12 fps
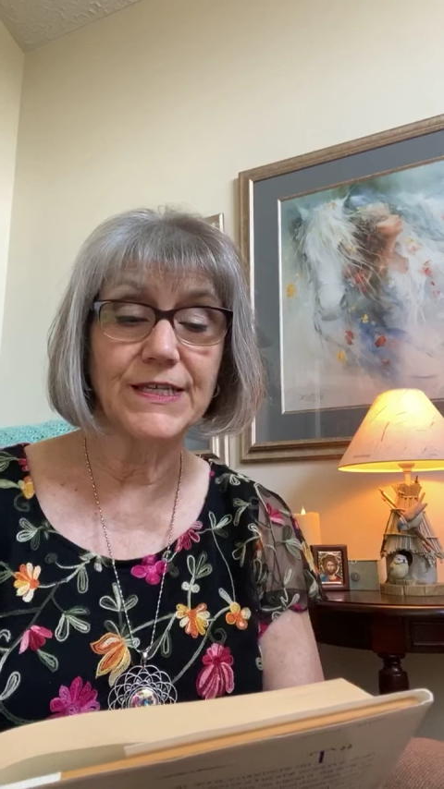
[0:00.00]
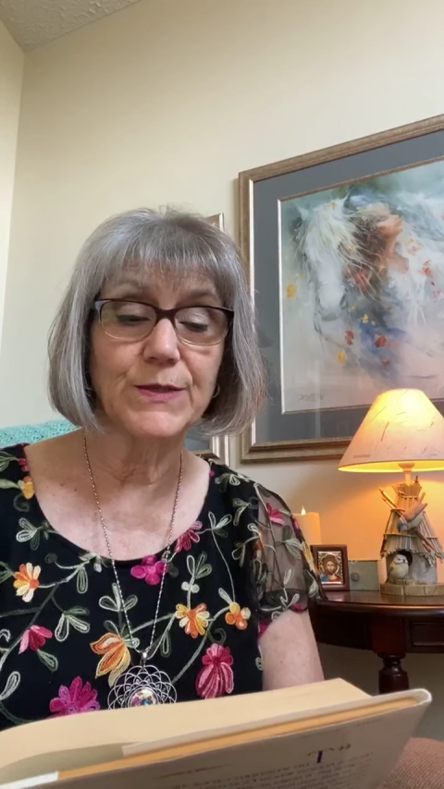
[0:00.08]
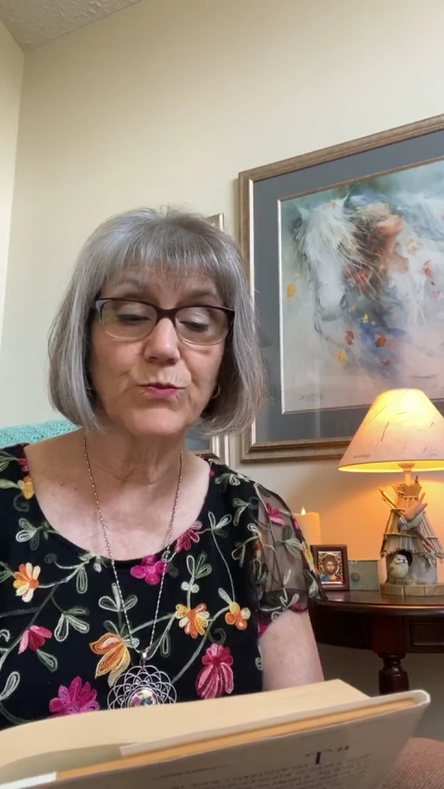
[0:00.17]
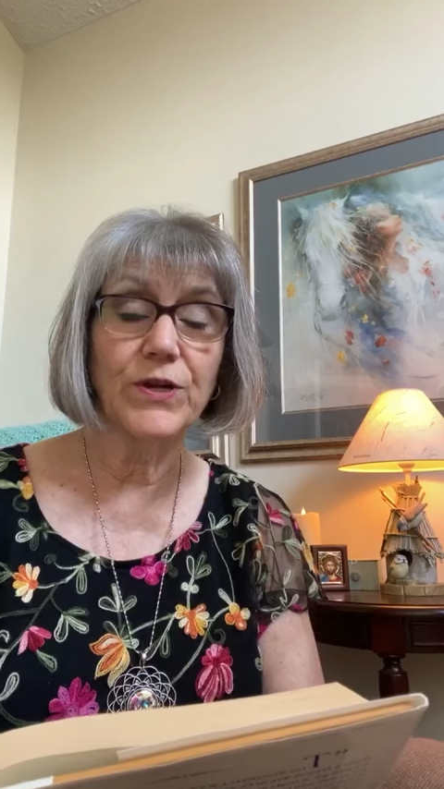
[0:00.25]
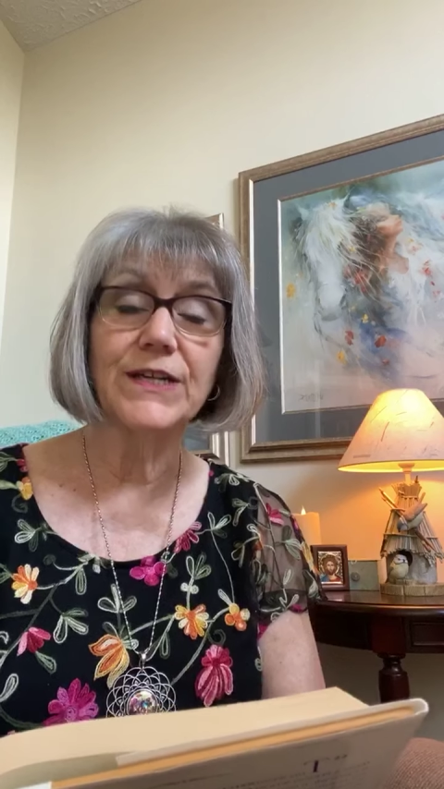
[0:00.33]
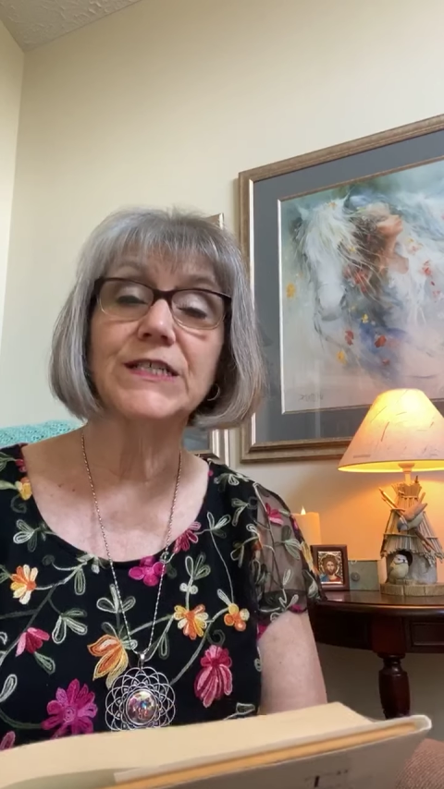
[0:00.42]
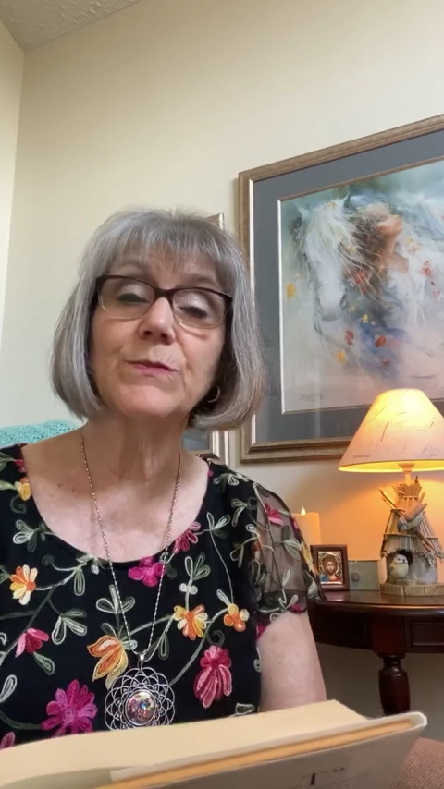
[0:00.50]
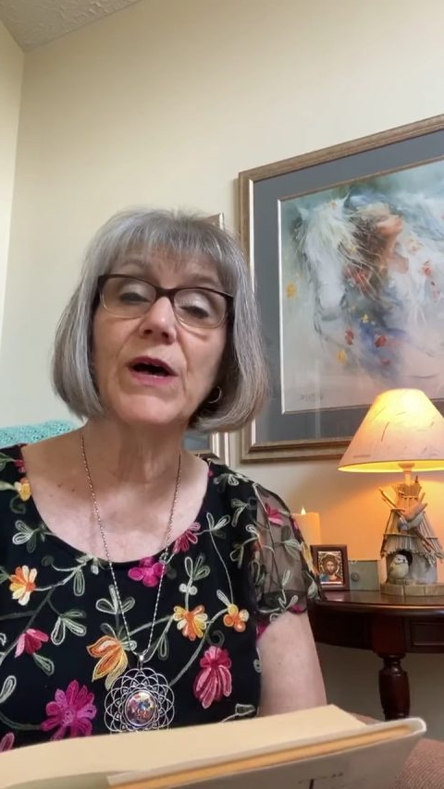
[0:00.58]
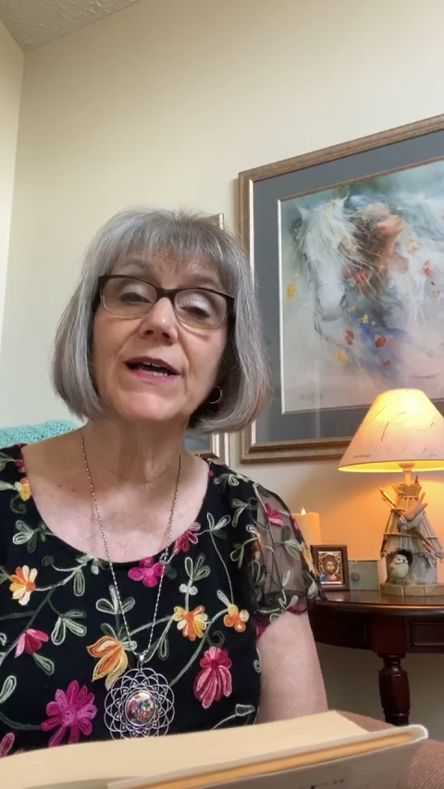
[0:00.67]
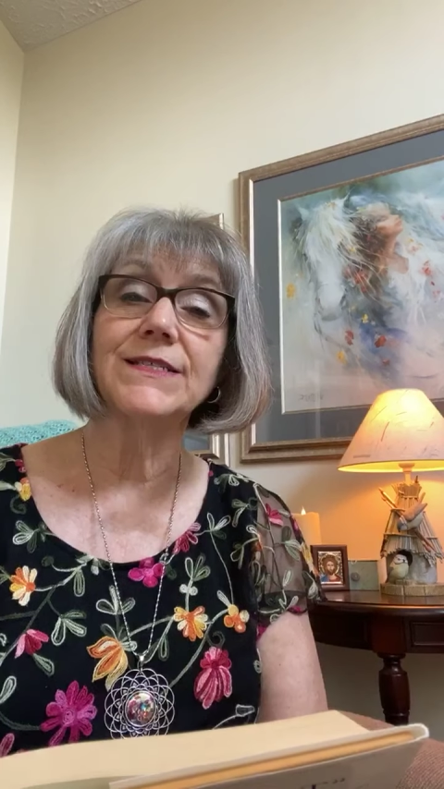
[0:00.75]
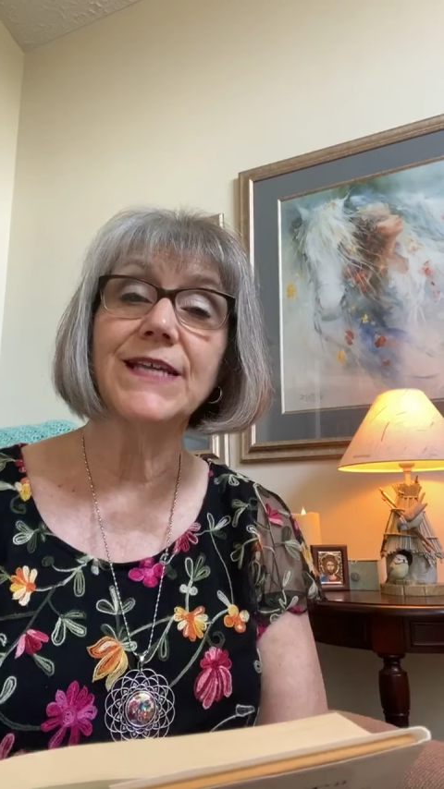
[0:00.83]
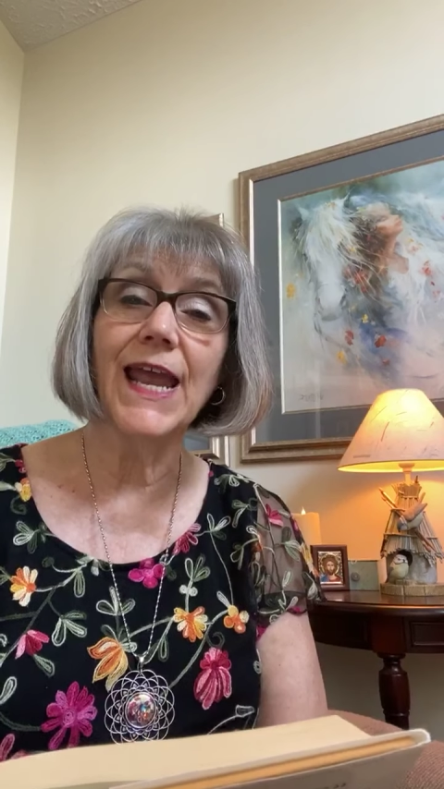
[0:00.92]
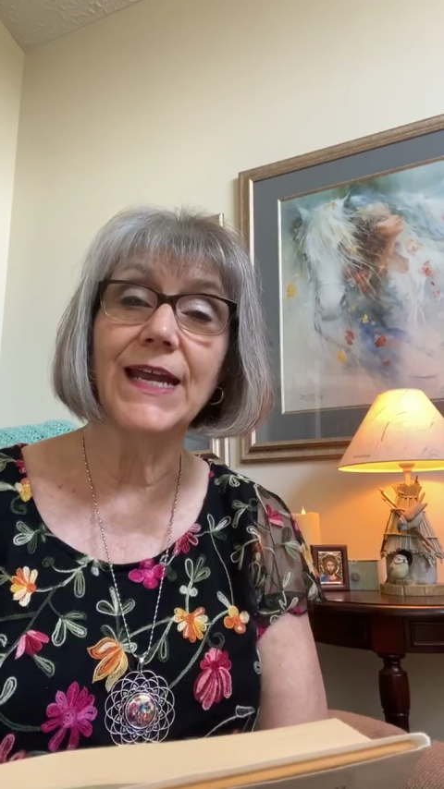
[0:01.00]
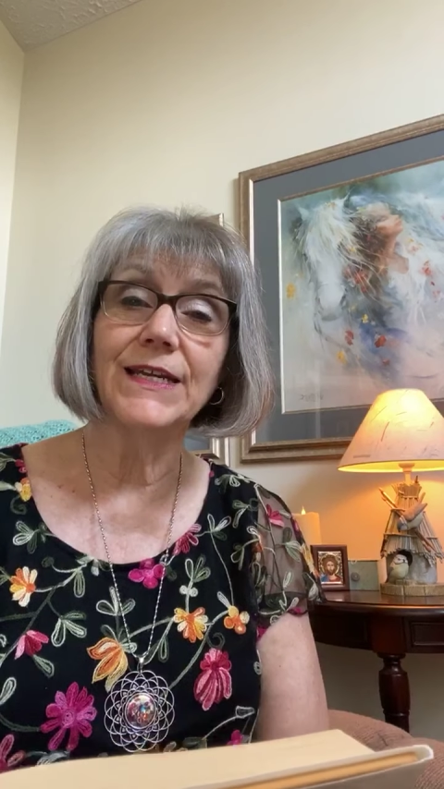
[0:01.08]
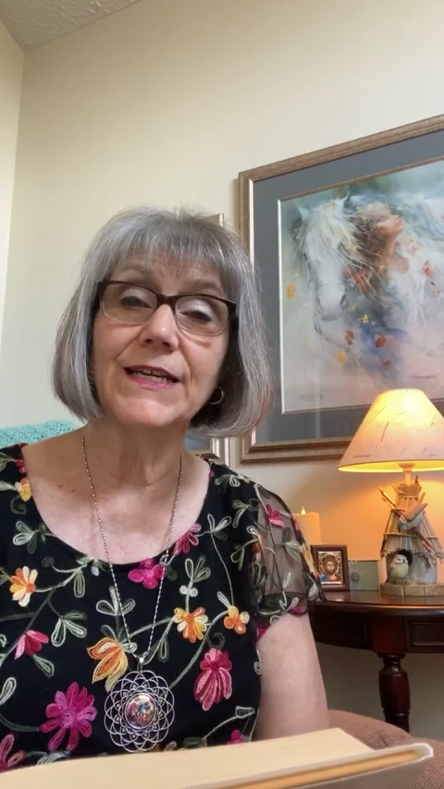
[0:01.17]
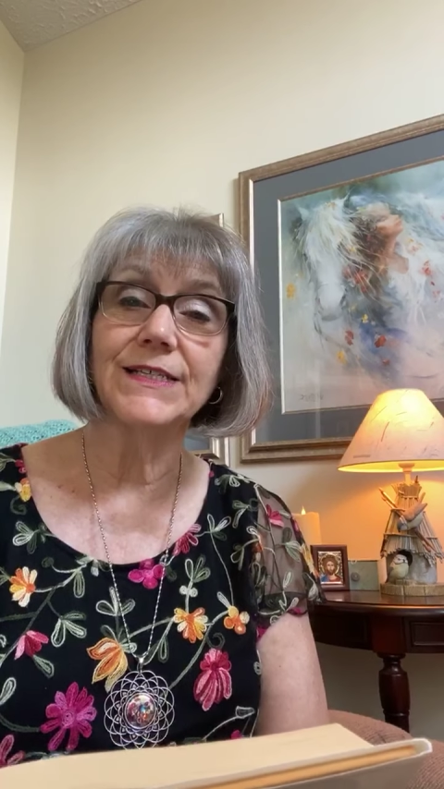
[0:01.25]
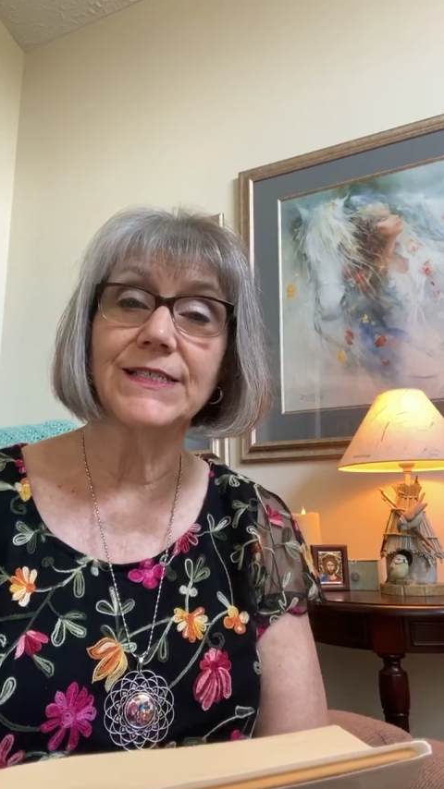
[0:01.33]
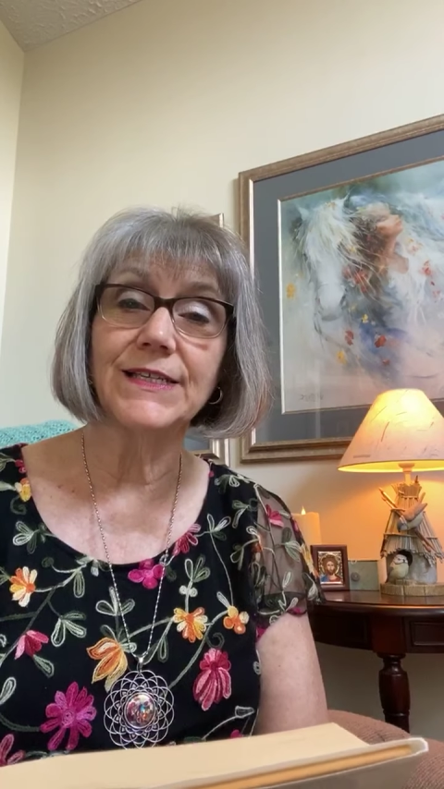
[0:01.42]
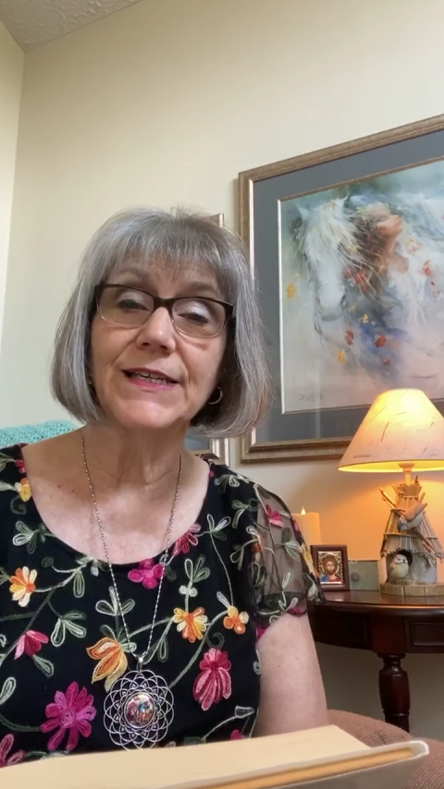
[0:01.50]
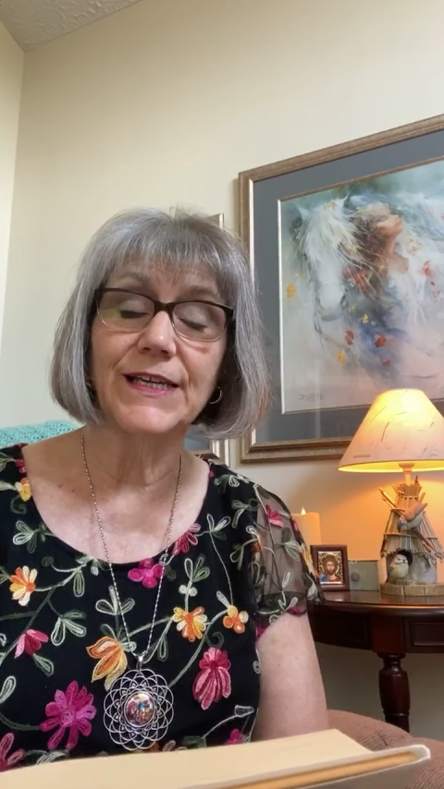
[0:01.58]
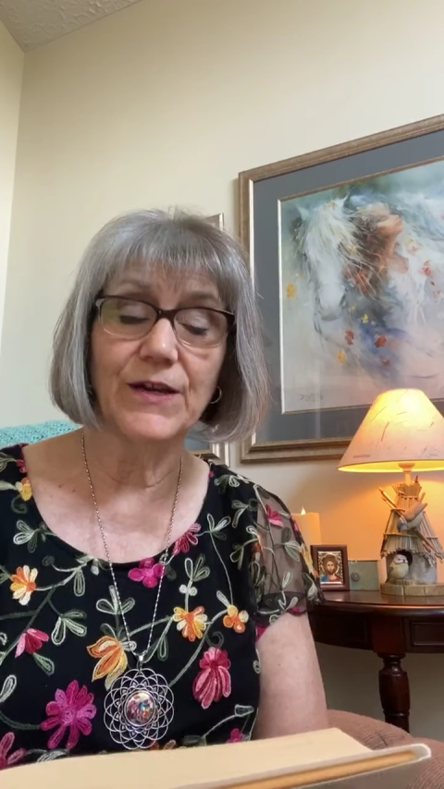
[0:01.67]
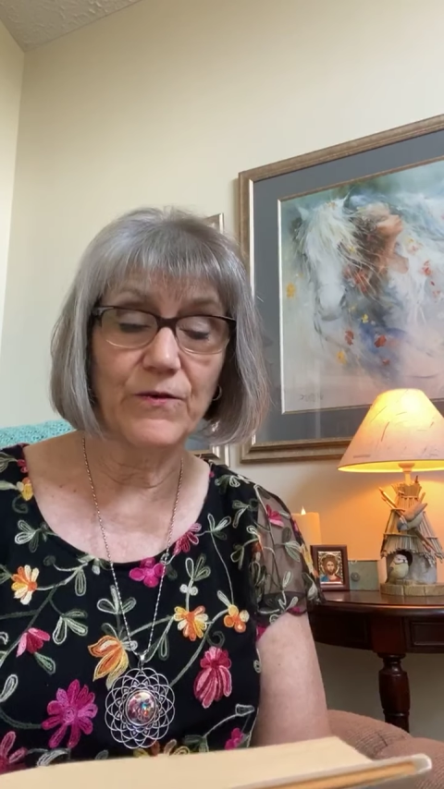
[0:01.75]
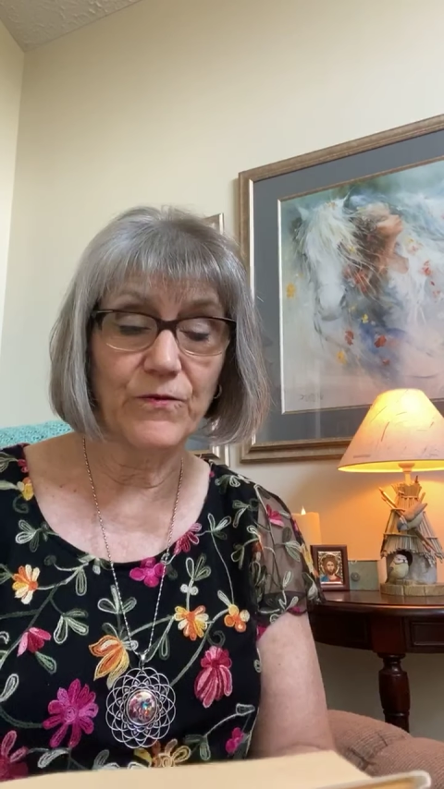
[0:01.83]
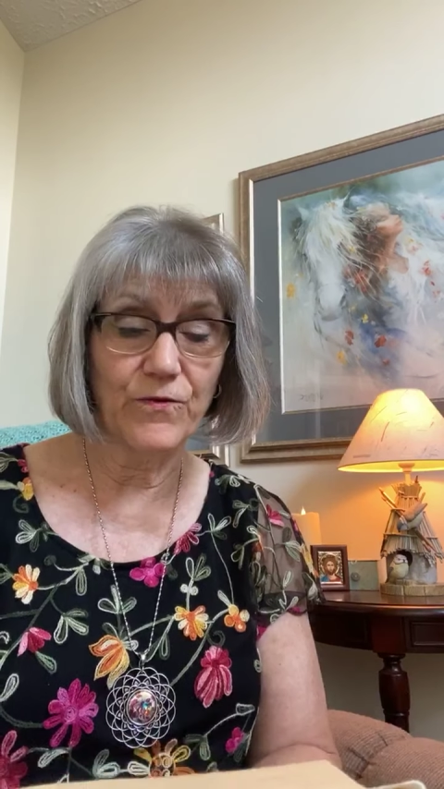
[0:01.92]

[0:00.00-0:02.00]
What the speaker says: spring spontaneously